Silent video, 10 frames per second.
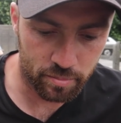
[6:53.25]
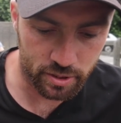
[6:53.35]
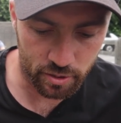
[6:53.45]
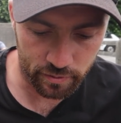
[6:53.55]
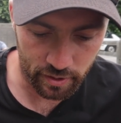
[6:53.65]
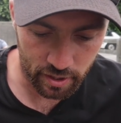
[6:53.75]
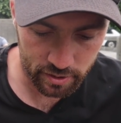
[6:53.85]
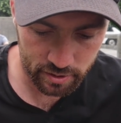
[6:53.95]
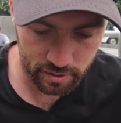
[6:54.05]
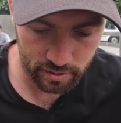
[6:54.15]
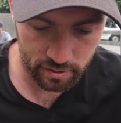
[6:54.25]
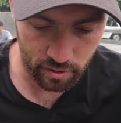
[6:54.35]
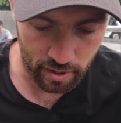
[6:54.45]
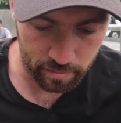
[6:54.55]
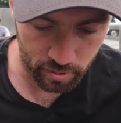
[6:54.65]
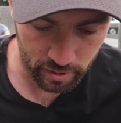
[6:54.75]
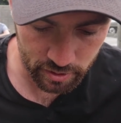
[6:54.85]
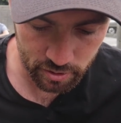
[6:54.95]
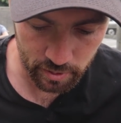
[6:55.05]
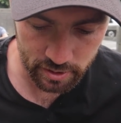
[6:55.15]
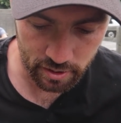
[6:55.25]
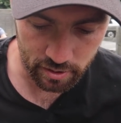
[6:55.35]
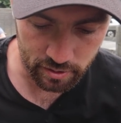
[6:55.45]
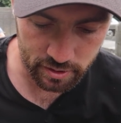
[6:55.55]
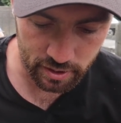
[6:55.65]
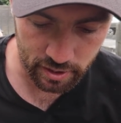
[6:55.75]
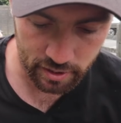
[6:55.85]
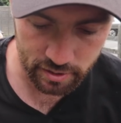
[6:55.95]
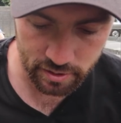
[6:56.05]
Brazil first, 9 points. Switzerland on 6.